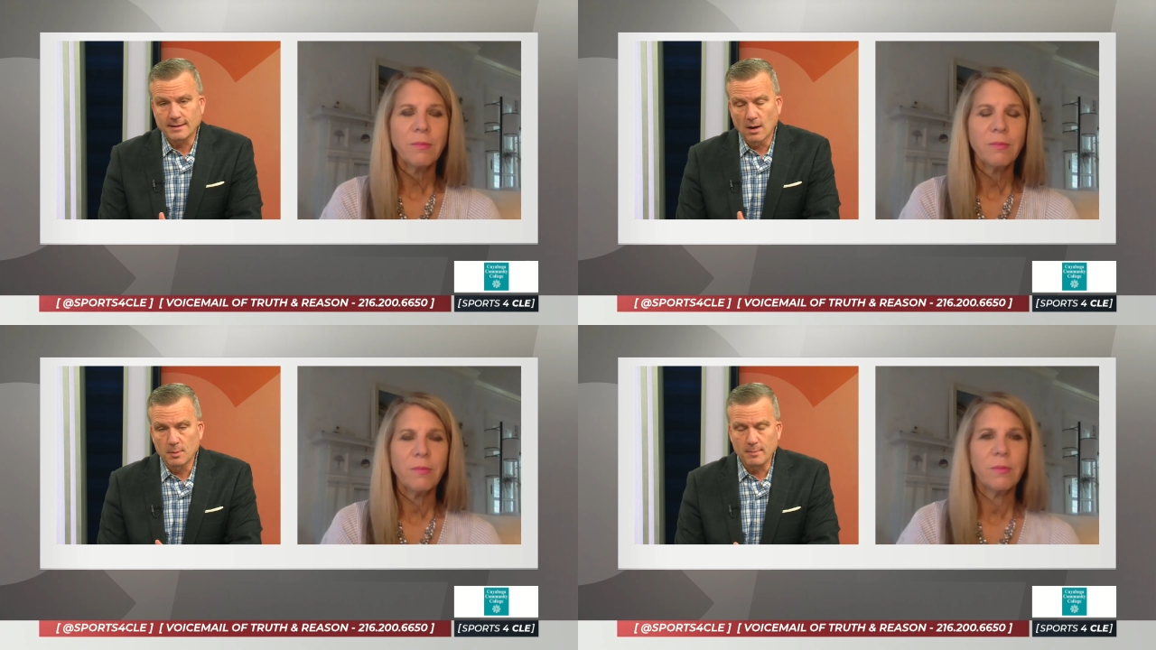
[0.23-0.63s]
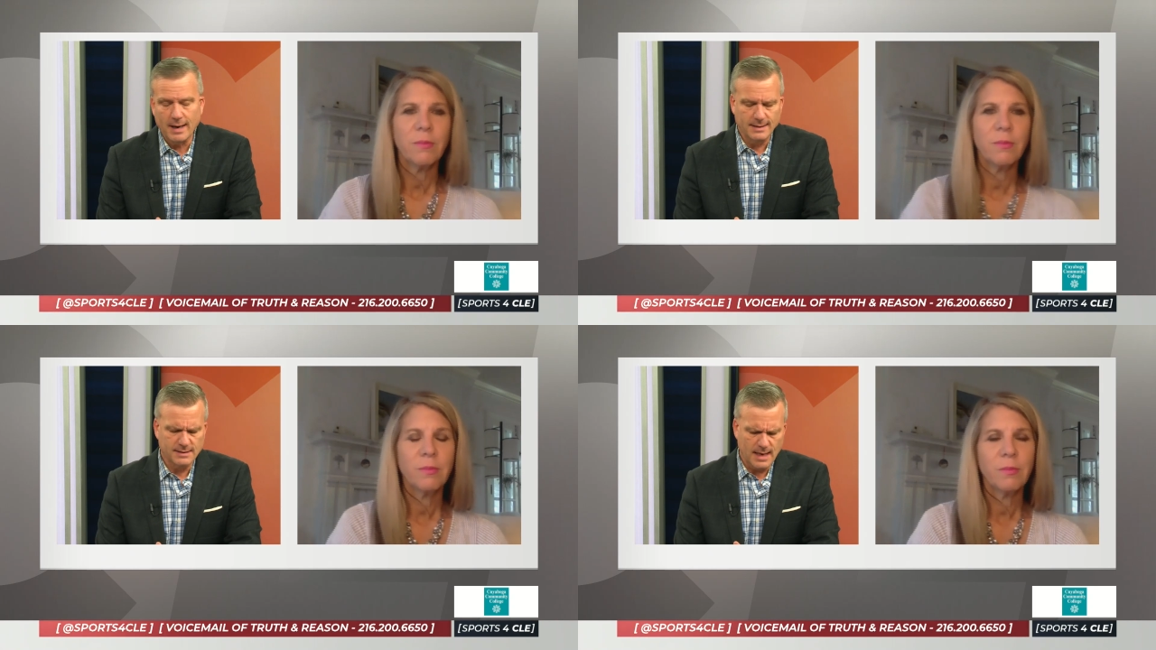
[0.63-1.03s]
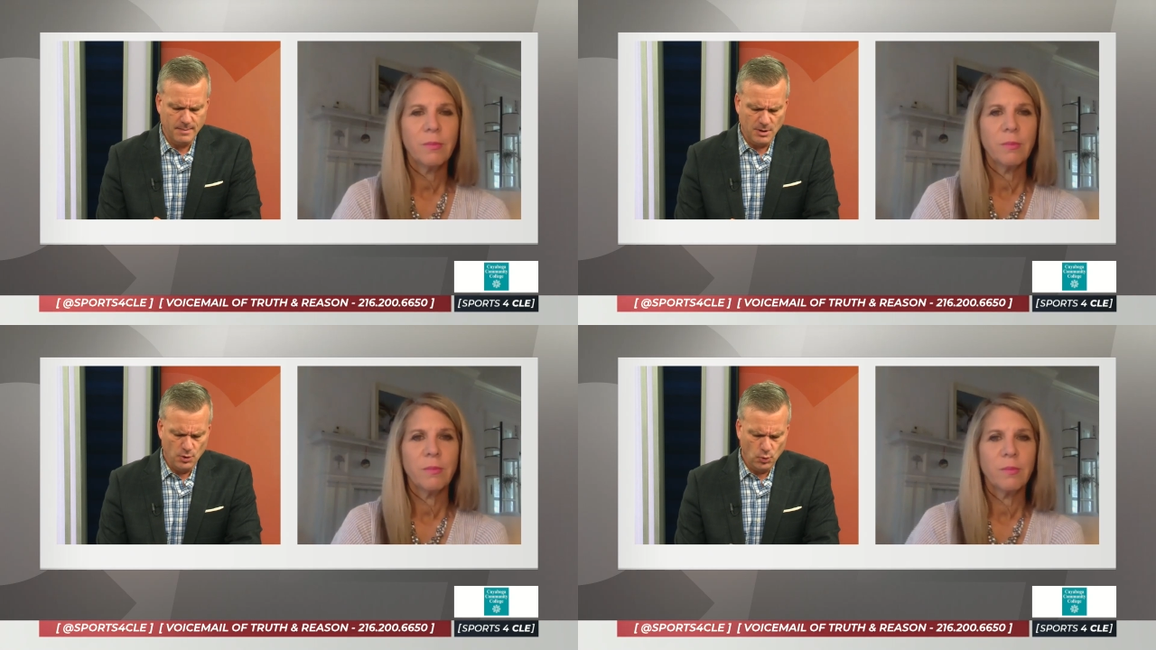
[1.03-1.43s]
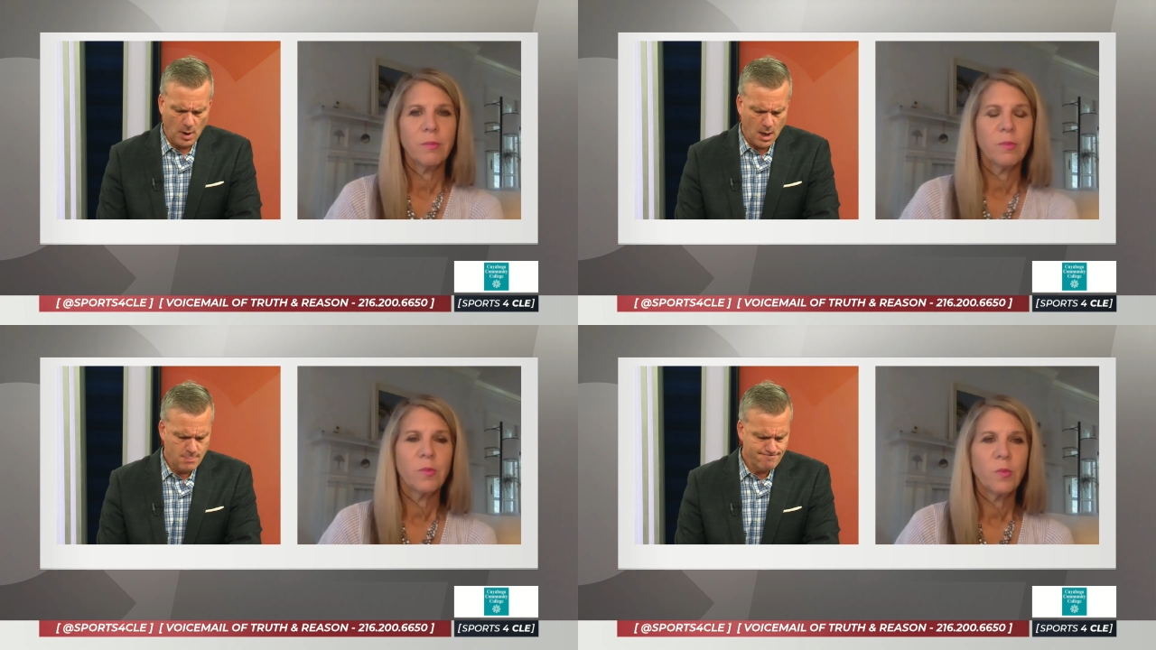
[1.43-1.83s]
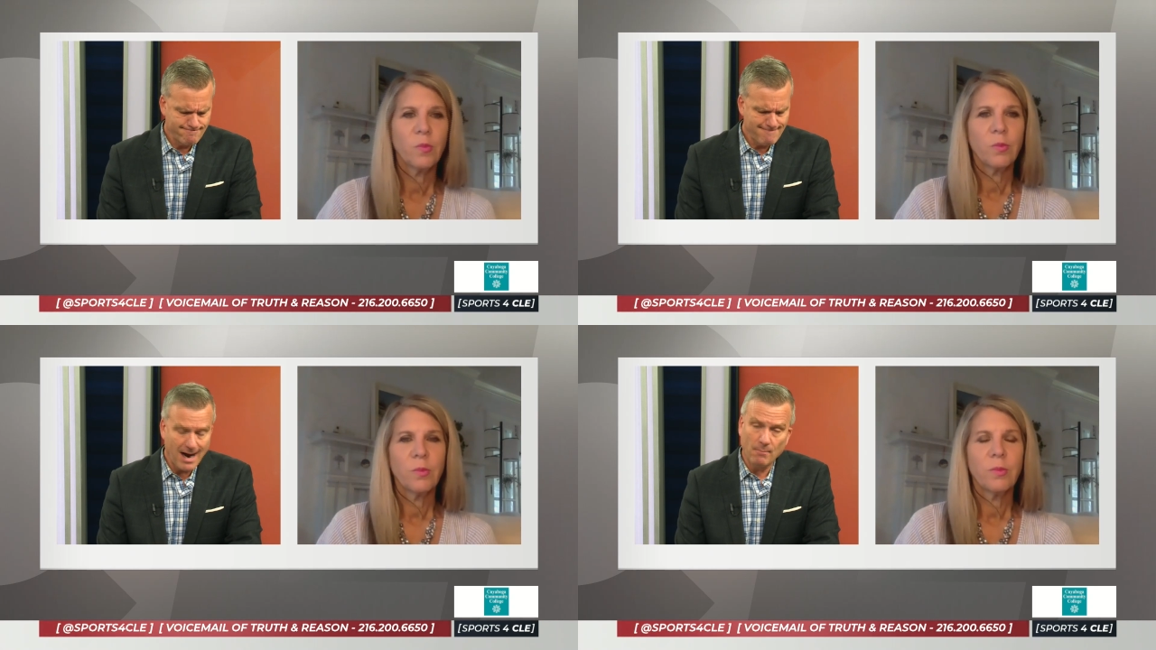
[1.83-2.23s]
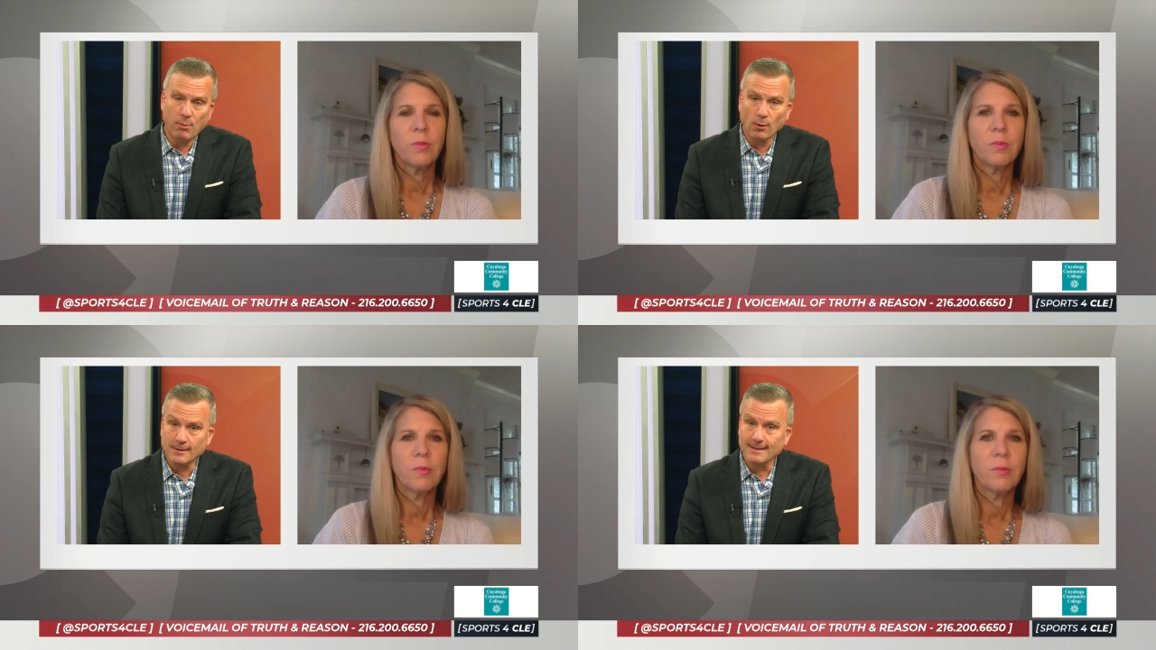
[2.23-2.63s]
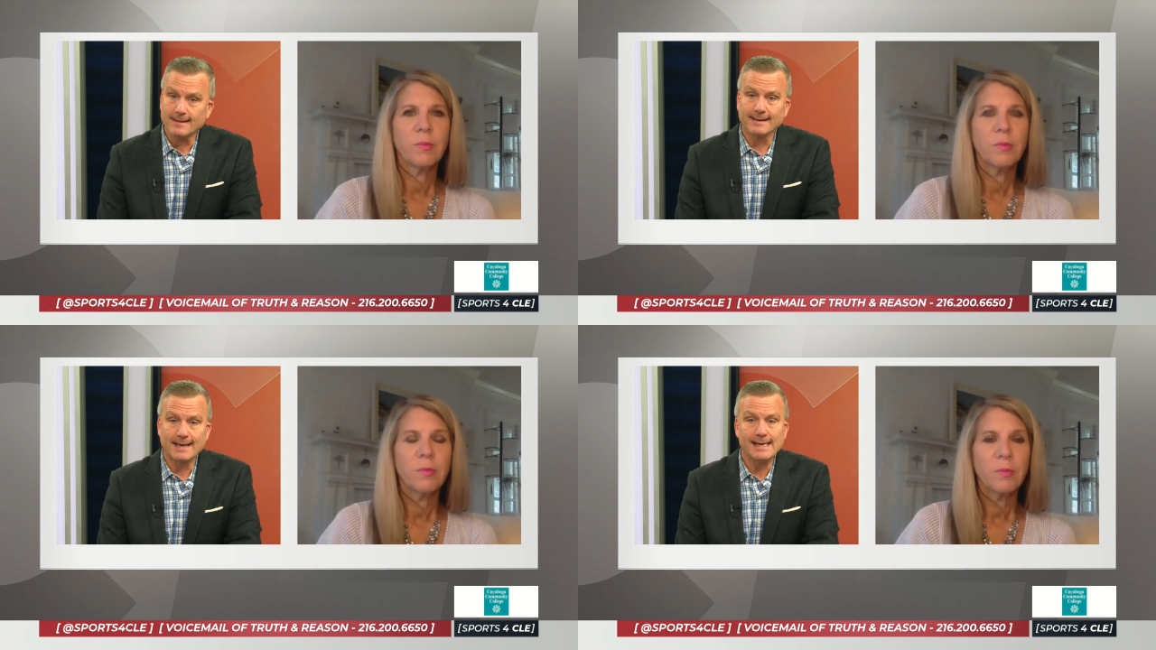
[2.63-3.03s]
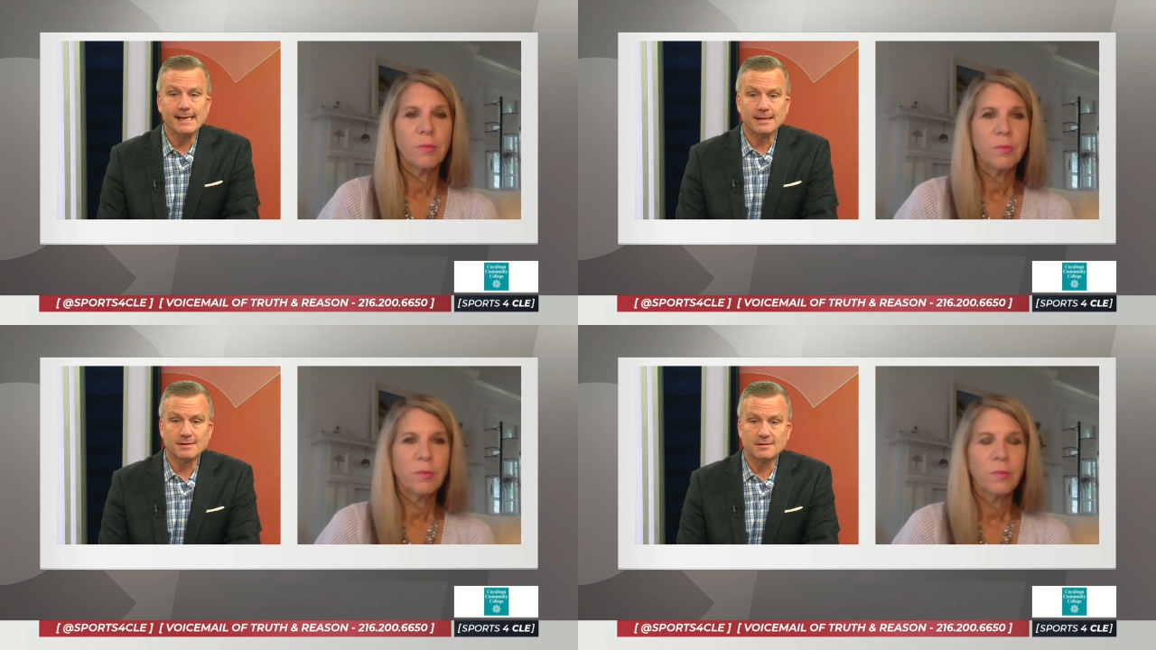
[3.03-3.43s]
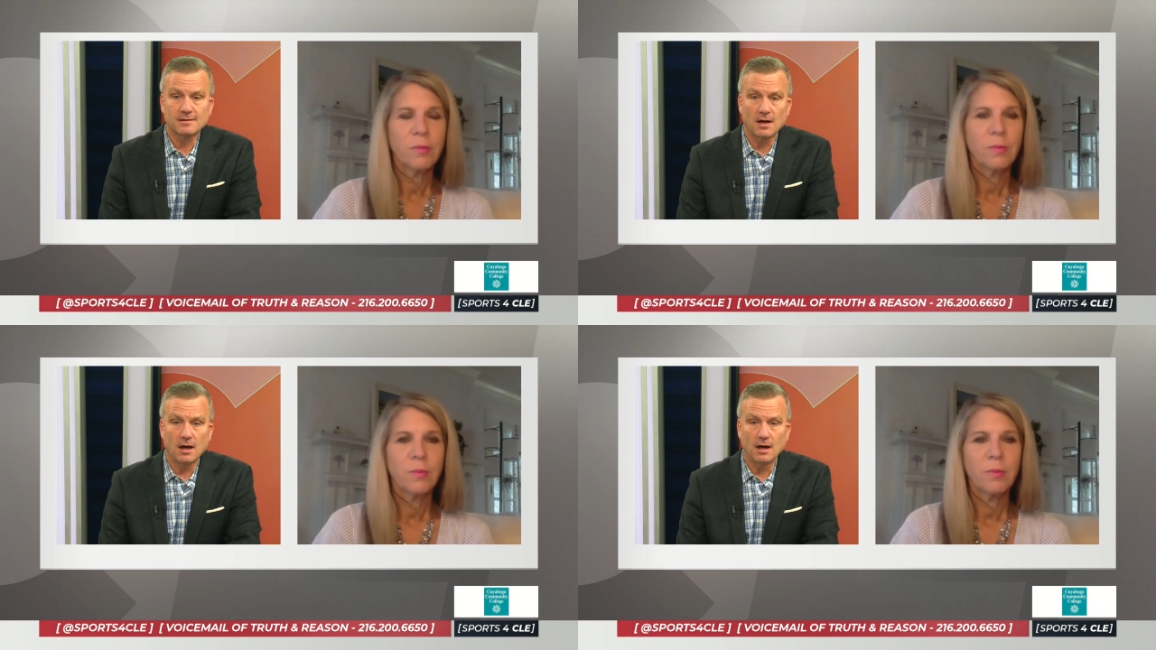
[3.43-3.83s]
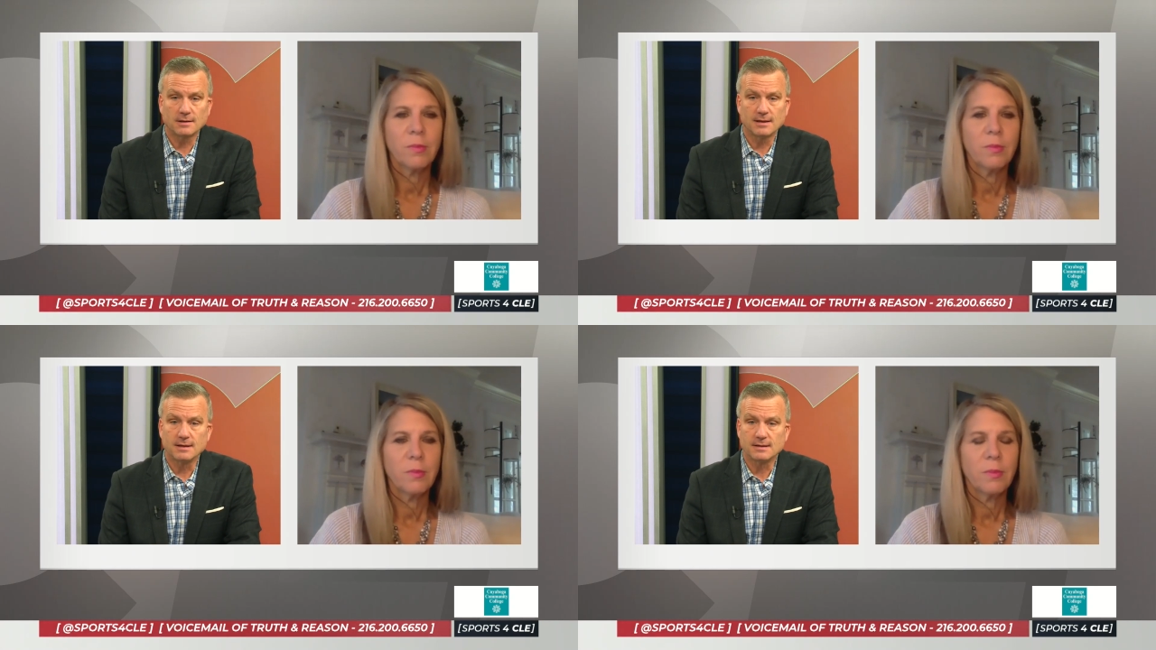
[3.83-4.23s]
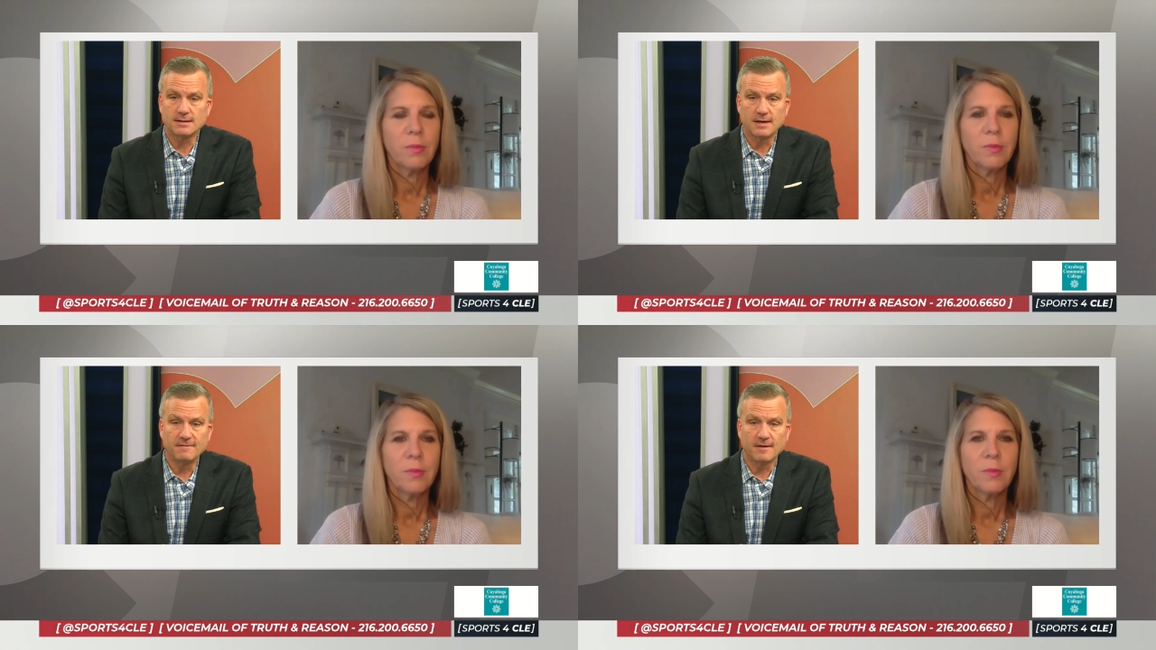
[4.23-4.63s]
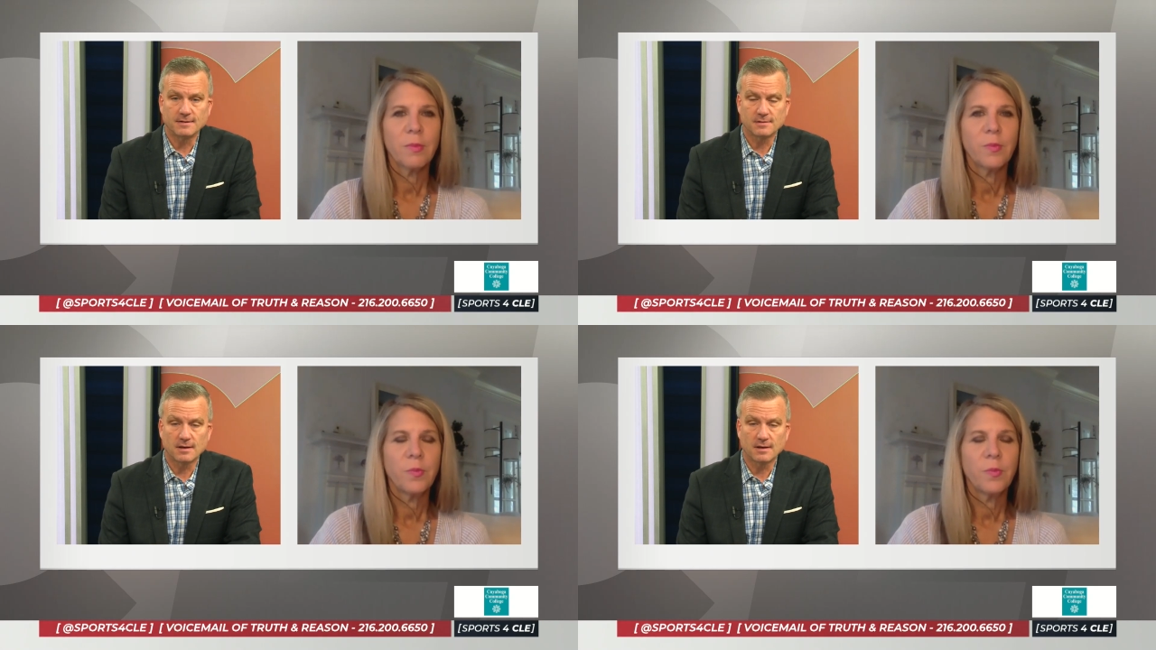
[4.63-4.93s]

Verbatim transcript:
Speaker 1: Delpit made his debut. Um, how important do you think he is uh, to this defense?